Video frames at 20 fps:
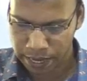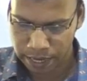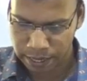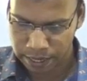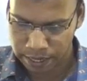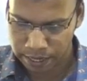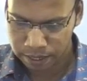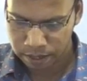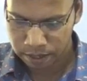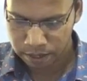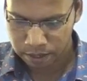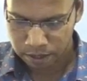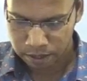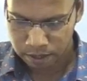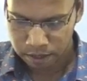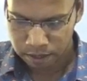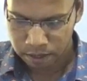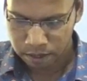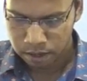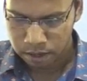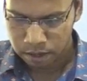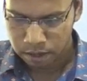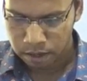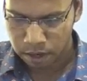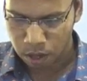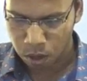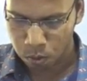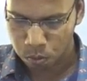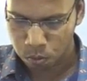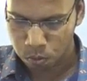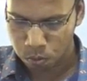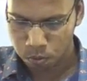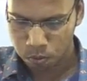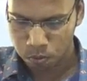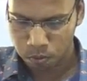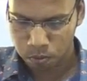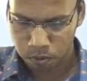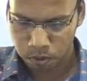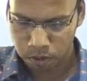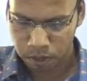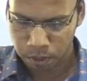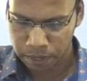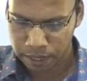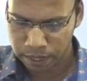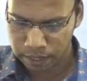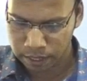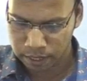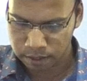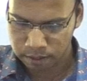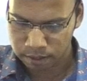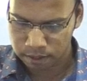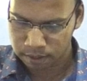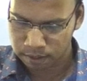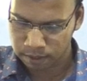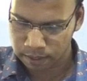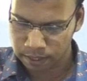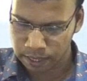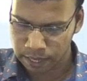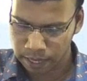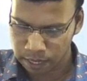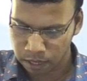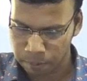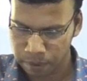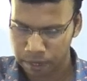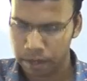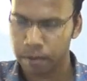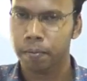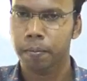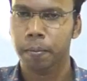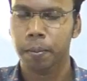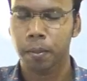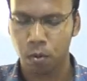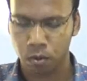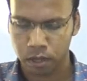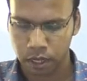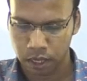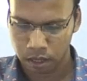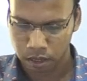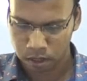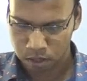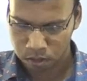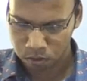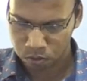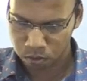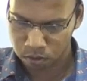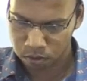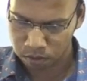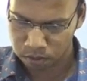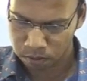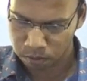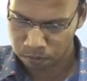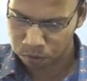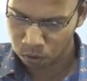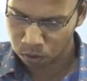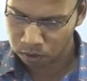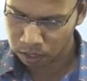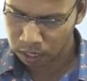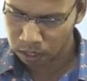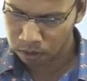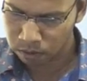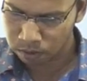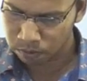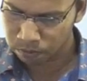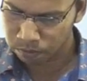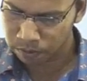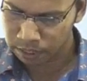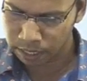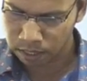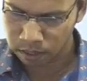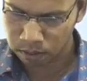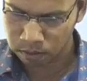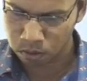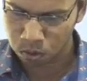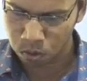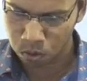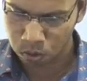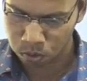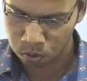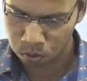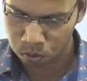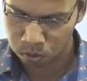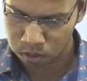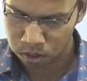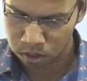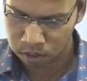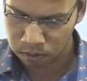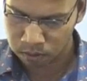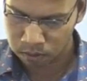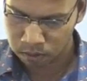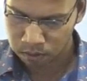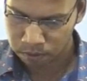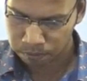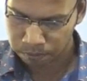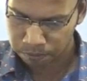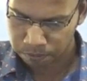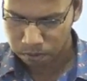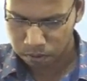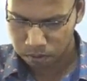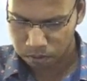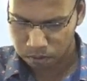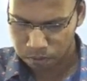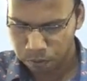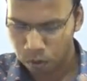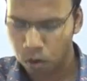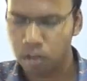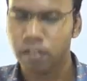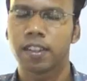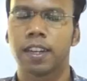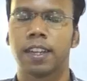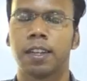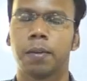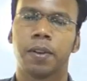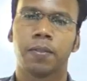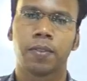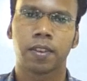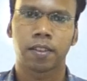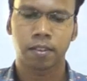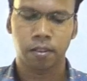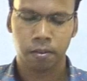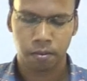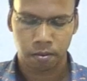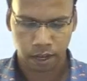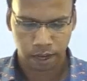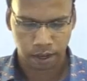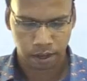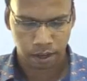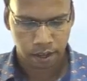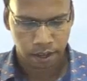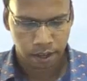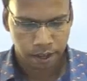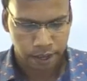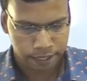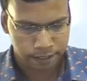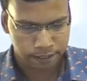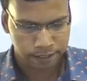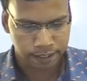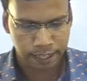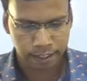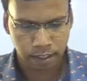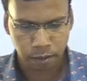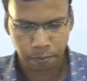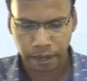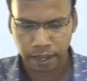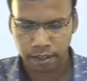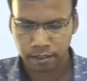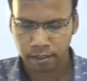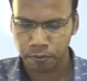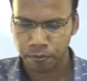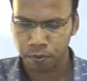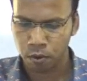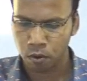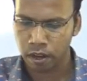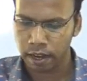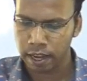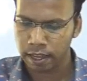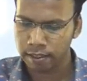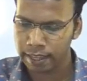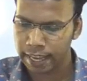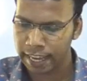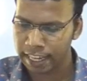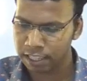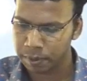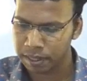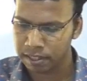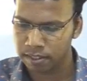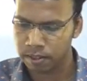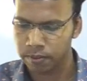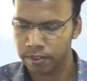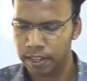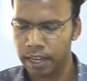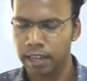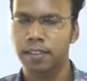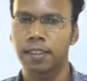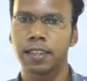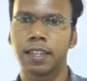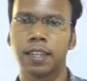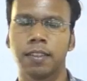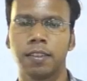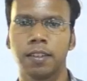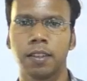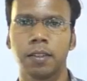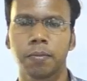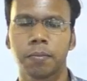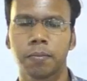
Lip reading: A and D. Now remaining is C and B. Okay, so just for that, we can just go through this fourth statement first, right? HCNG makes the fuel less expensive than CNG.